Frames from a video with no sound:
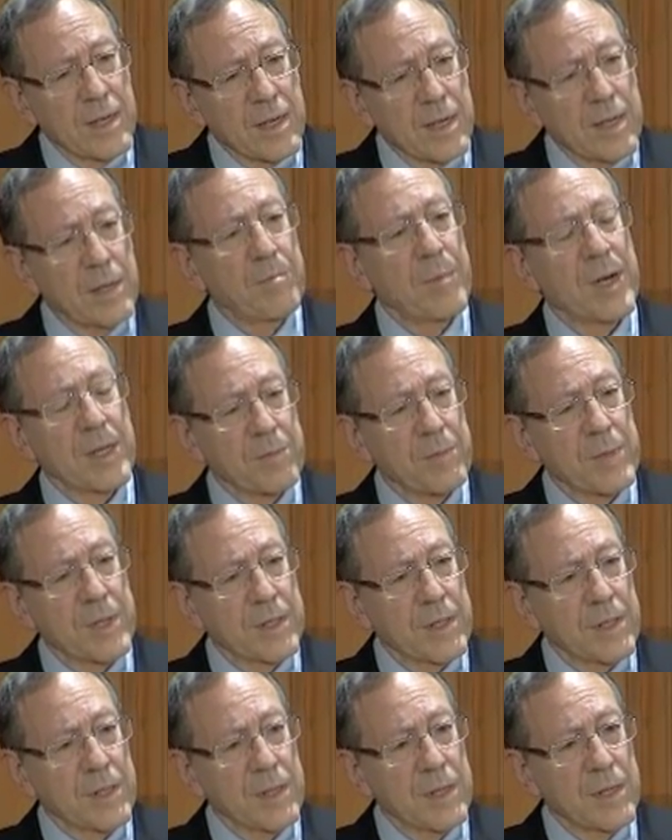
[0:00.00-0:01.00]

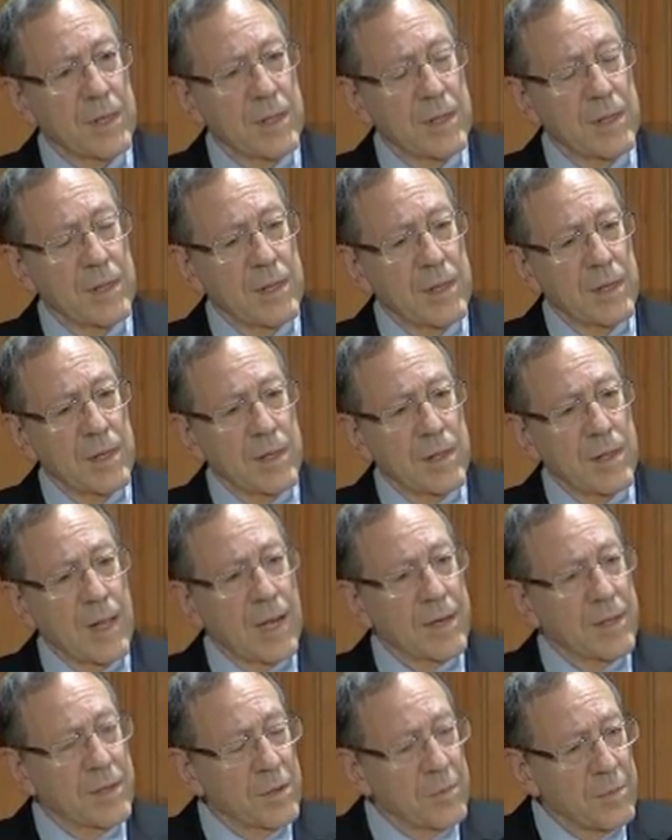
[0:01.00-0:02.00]
commitment,
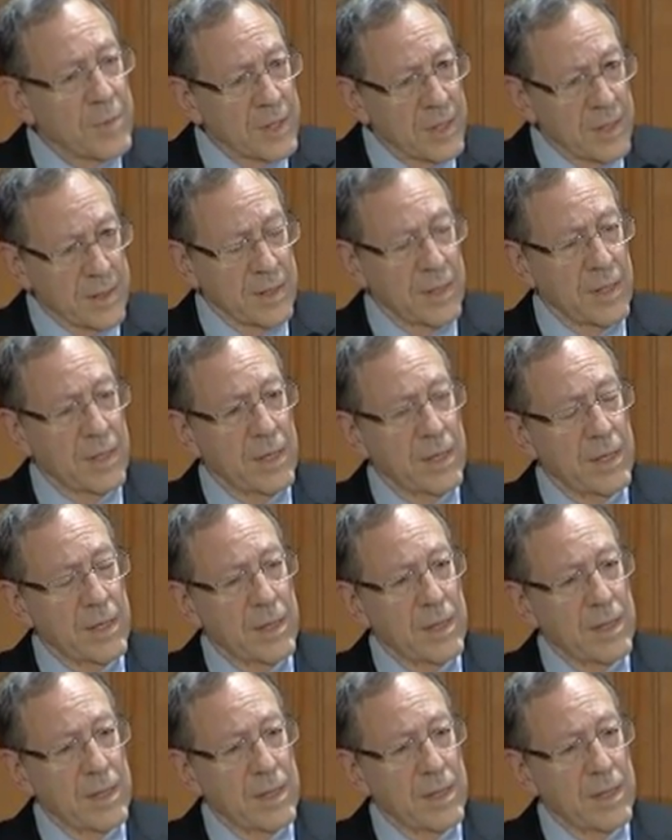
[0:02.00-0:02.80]
that humility,